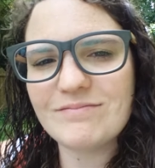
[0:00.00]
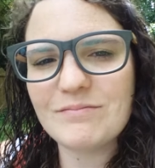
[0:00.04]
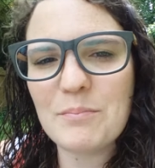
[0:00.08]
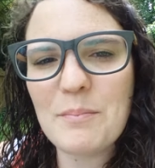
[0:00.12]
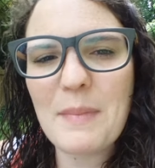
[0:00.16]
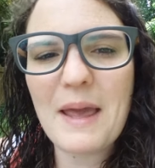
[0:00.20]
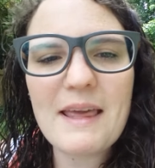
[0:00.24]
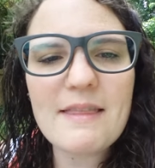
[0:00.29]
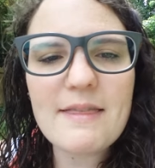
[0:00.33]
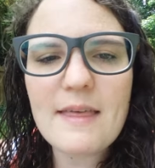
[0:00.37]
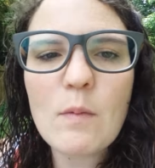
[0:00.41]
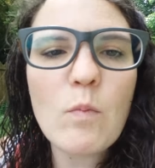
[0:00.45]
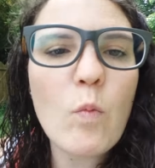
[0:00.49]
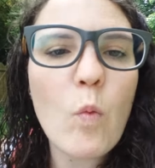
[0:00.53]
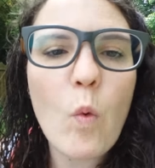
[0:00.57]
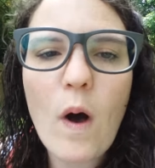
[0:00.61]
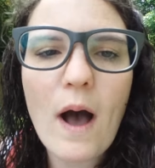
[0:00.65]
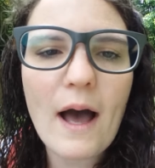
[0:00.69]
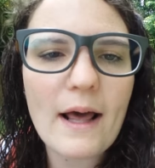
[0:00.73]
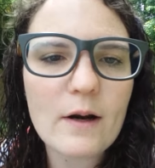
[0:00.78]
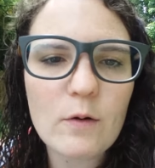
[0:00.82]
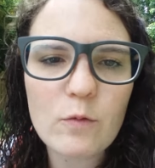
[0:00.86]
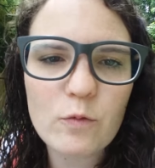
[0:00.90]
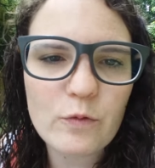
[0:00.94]
make them
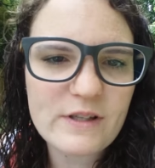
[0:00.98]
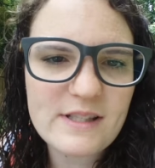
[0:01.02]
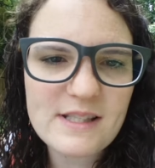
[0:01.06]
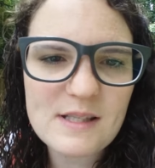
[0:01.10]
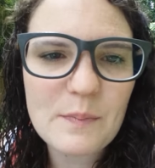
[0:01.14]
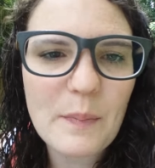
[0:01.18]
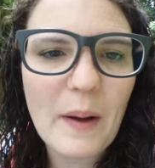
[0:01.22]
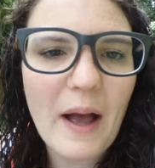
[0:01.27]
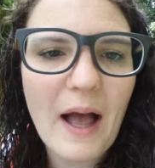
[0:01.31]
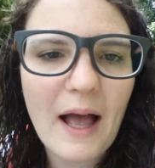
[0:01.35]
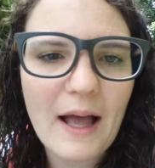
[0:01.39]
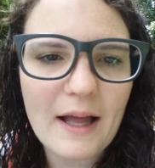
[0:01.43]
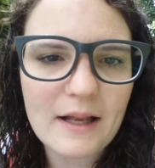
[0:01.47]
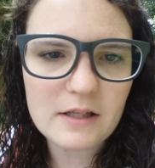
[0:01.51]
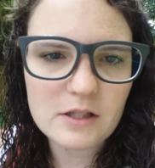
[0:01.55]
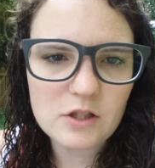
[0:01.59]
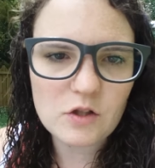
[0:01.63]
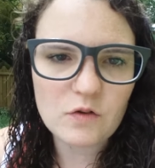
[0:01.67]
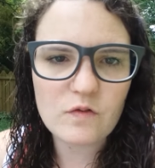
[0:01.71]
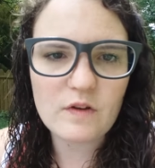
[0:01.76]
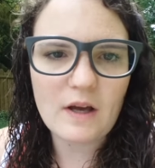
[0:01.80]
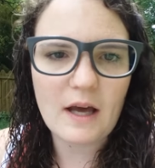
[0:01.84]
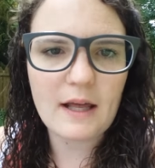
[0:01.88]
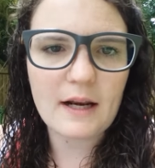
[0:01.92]
want to respond.
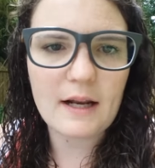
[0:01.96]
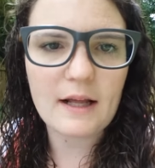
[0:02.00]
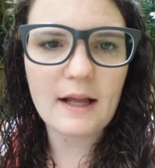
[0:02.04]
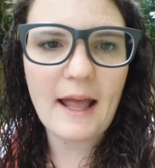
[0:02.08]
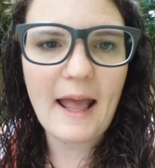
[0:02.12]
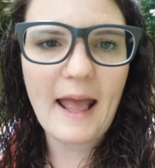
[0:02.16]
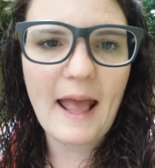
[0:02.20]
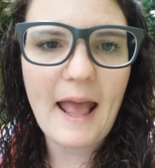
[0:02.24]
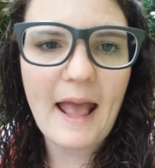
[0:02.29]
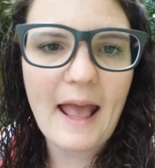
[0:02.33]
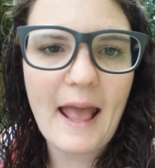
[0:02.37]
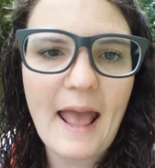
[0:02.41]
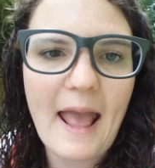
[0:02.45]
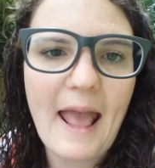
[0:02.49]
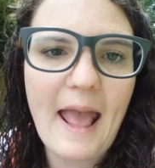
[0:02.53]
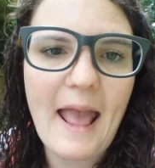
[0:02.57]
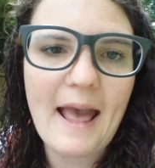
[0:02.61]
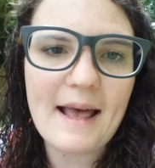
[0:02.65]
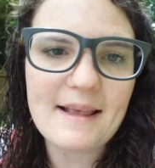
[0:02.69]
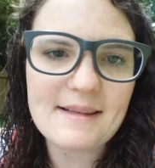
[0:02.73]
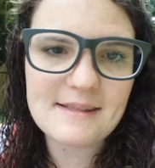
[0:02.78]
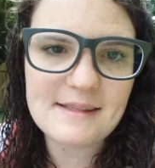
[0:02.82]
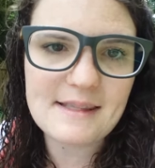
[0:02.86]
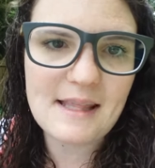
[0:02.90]
You've got to
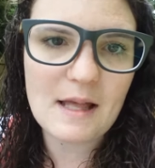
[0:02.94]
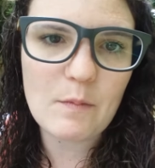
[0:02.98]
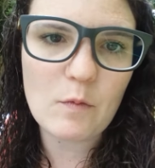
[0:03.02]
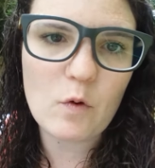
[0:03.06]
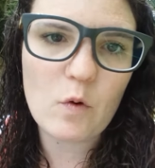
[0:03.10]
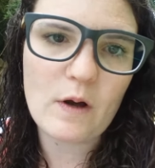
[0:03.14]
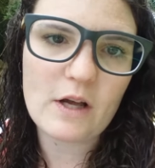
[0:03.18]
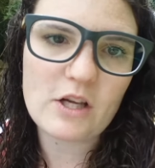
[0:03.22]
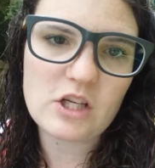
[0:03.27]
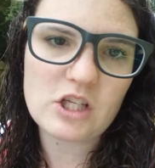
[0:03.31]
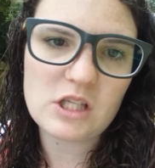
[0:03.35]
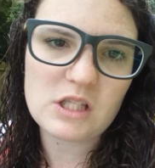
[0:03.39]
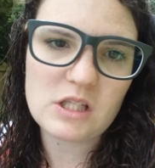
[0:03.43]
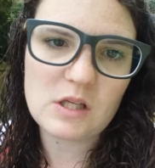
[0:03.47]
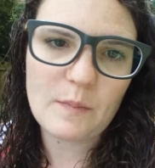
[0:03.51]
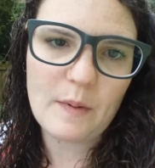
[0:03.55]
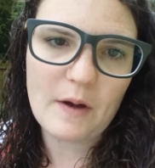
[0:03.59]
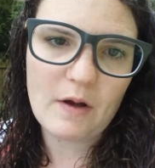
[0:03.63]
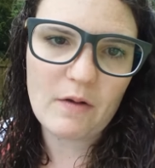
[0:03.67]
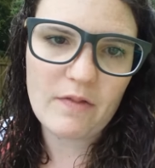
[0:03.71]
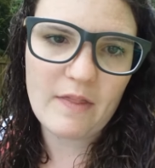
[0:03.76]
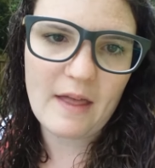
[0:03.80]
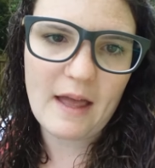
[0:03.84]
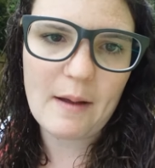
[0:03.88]
ask them questions
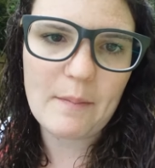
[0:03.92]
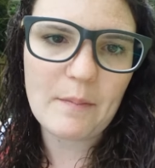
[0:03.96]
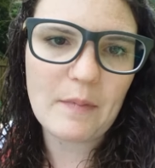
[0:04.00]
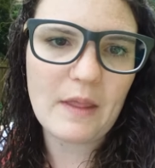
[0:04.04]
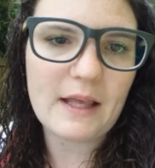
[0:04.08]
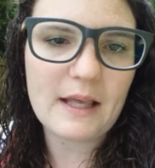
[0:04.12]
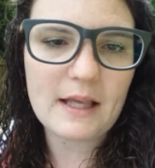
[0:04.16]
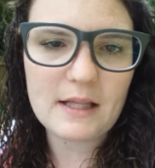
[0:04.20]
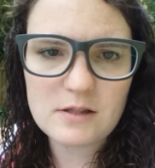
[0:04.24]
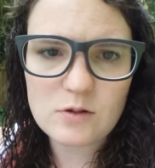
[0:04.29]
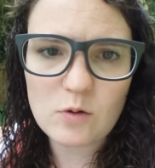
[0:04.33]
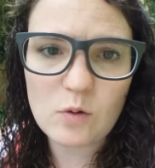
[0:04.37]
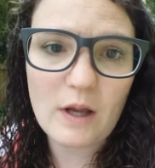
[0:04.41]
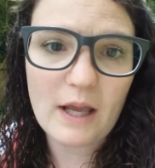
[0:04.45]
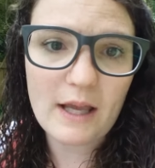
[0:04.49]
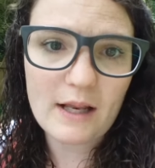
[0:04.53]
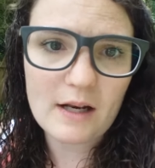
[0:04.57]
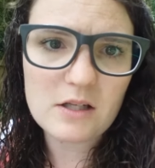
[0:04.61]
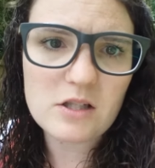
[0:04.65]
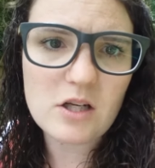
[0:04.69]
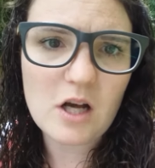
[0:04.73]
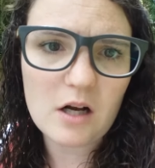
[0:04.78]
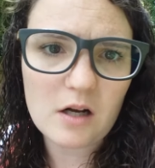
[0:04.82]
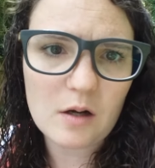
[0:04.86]
about them. Like, it's okay
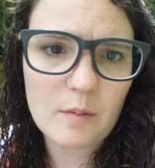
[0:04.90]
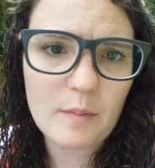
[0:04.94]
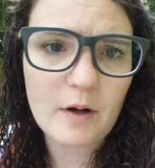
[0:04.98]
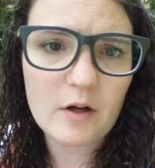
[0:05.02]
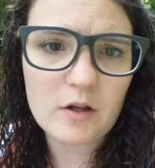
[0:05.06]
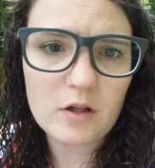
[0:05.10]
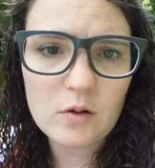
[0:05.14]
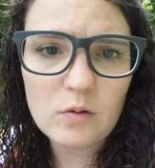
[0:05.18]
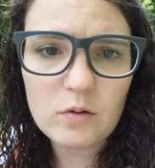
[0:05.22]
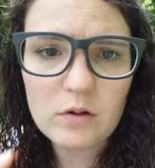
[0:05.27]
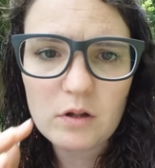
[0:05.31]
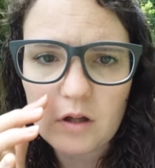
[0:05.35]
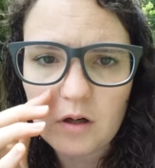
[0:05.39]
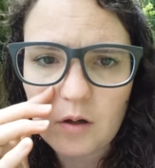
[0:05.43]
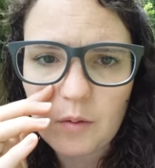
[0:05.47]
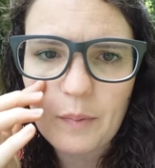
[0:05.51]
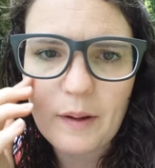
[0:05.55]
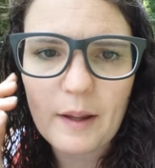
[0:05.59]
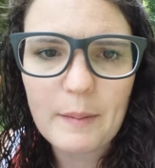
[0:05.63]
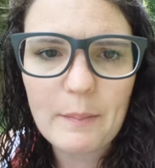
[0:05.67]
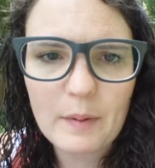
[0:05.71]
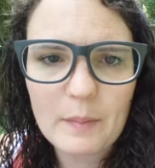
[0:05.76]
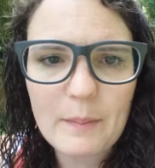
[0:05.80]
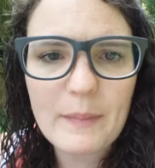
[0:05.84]
to talk about you a little
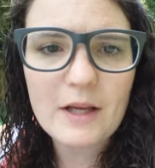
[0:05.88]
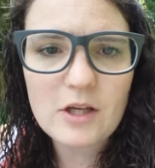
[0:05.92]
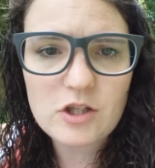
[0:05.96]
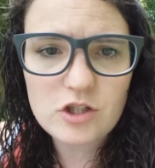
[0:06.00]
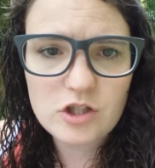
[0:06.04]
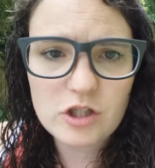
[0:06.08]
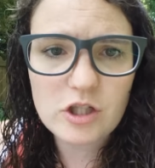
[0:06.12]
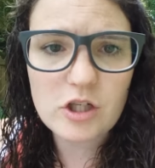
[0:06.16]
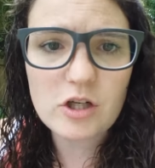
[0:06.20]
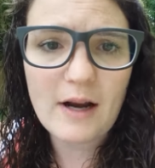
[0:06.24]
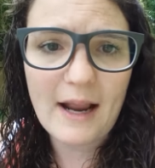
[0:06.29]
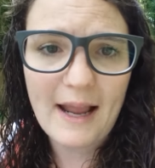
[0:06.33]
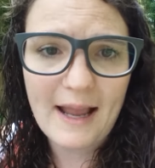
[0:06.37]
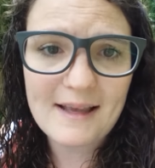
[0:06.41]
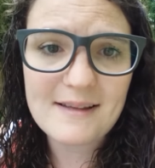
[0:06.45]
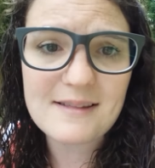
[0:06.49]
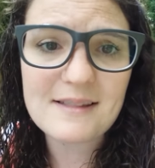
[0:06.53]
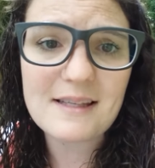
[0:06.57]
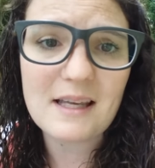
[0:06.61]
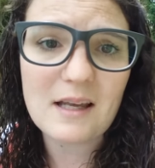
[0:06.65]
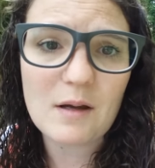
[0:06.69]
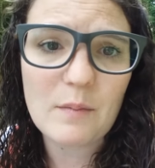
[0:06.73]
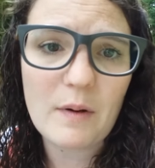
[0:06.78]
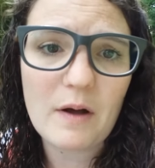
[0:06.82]
bit, but make sure you're
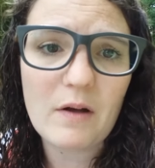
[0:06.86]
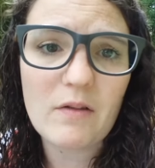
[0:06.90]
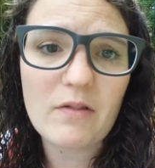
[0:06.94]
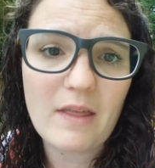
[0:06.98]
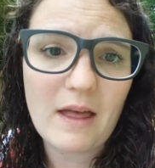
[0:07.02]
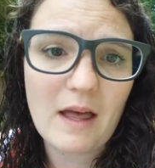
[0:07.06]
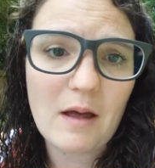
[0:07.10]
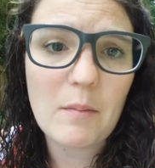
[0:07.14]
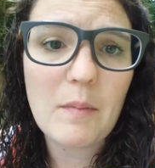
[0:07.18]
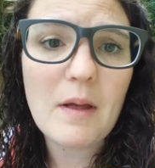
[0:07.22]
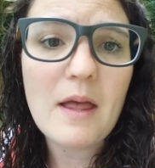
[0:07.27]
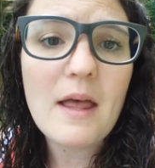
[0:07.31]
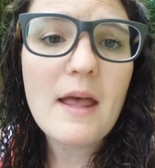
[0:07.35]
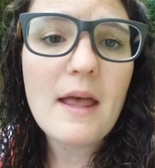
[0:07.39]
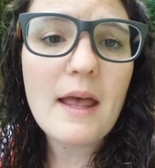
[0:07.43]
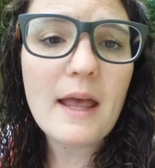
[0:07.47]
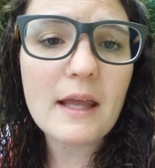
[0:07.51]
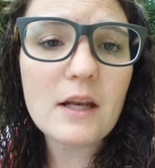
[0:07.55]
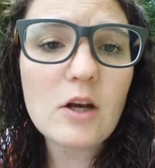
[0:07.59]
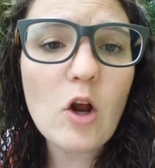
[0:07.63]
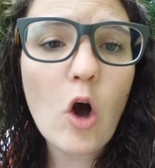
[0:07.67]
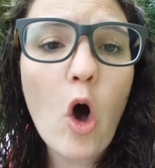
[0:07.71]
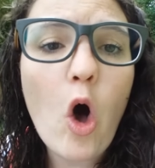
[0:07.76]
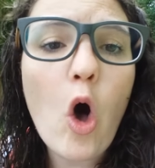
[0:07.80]
asking about them,
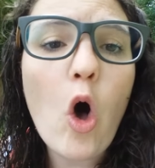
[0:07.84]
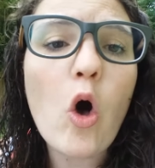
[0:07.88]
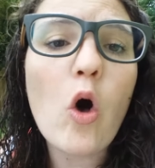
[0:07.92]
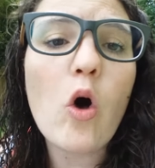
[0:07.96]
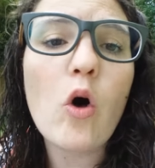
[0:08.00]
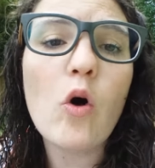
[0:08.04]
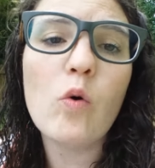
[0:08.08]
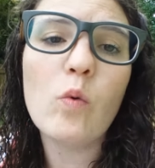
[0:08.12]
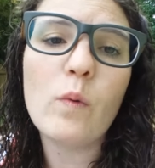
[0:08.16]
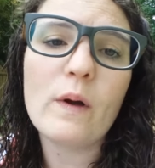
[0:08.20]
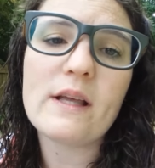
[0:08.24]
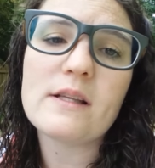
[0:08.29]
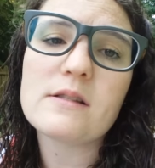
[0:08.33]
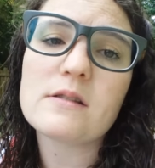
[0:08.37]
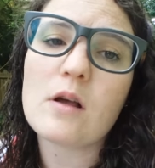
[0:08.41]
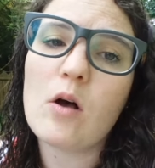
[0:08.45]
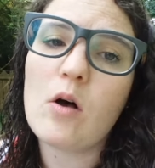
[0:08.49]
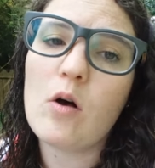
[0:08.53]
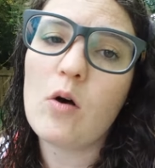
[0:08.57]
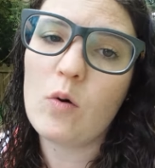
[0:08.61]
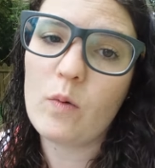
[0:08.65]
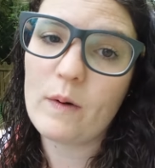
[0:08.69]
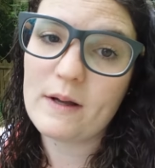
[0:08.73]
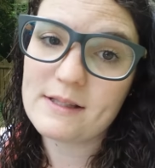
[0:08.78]
and always
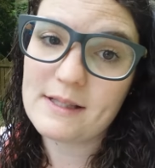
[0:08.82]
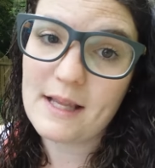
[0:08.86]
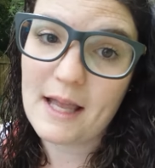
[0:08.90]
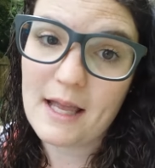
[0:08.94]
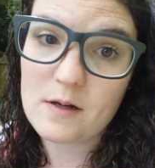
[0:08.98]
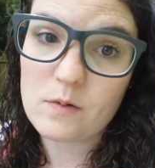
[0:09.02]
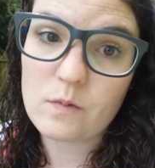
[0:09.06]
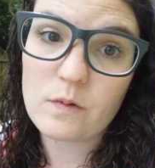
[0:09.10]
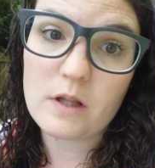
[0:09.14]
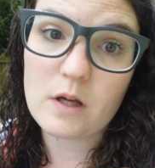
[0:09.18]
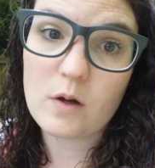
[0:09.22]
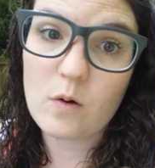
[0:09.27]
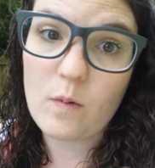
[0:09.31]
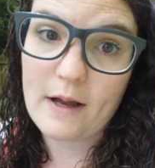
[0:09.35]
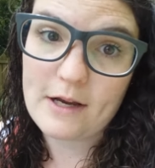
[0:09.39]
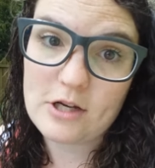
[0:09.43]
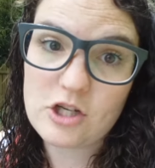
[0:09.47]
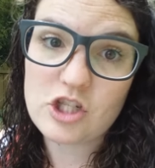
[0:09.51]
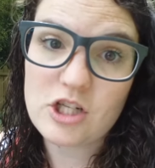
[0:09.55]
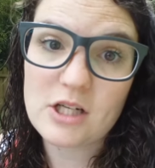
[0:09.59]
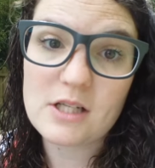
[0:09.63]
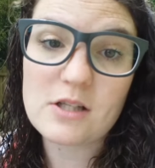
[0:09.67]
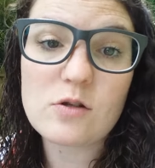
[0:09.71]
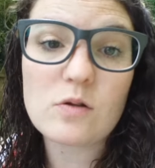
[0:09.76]
end with a
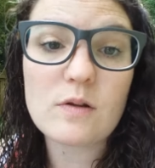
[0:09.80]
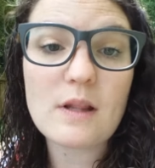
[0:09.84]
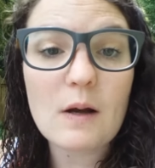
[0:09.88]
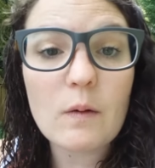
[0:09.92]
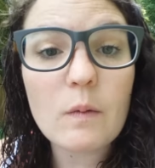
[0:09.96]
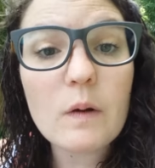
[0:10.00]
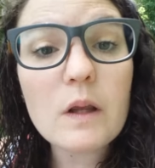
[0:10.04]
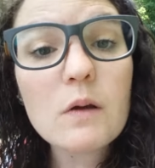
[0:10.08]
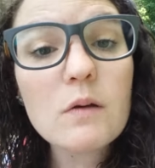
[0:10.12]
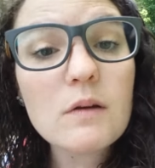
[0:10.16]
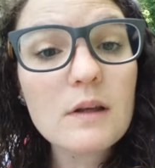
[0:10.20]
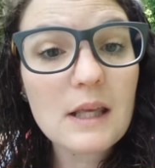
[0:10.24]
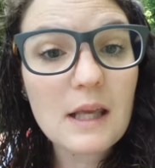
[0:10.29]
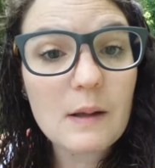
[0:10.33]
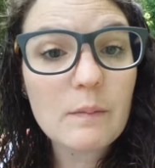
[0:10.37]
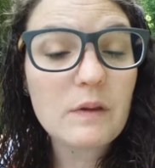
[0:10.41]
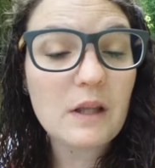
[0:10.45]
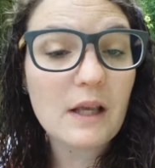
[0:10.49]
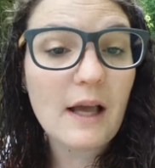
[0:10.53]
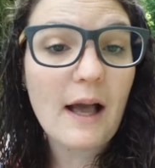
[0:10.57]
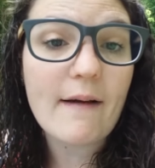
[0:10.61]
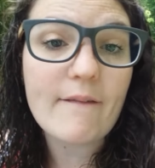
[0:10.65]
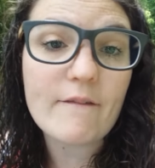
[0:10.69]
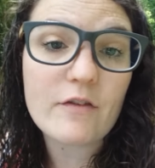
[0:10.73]
question, so that way you can
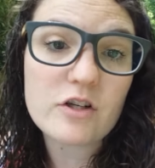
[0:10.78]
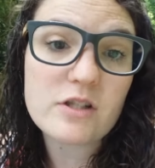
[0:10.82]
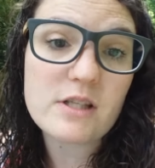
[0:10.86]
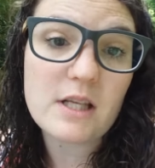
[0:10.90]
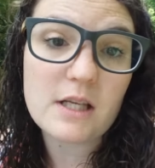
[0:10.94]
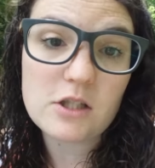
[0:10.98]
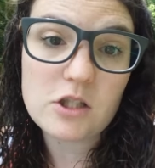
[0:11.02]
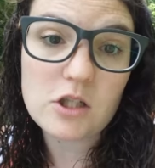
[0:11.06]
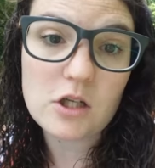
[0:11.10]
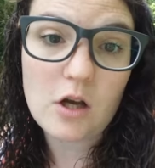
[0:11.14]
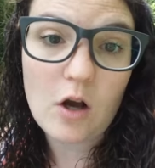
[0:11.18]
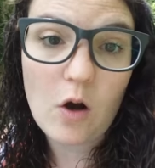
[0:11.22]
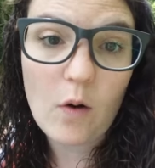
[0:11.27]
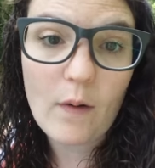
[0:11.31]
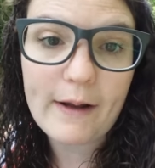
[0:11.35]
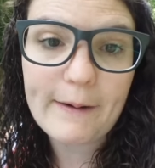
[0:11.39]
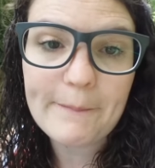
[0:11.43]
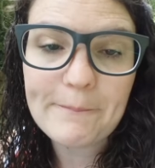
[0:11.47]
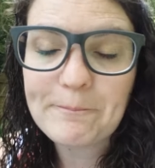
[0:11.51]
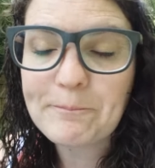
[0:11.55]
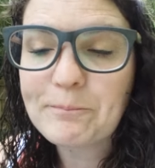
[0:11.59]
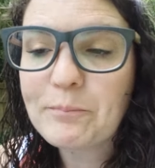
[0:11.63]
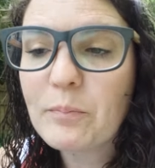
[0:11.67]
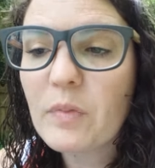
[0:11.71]
keep the conversation going.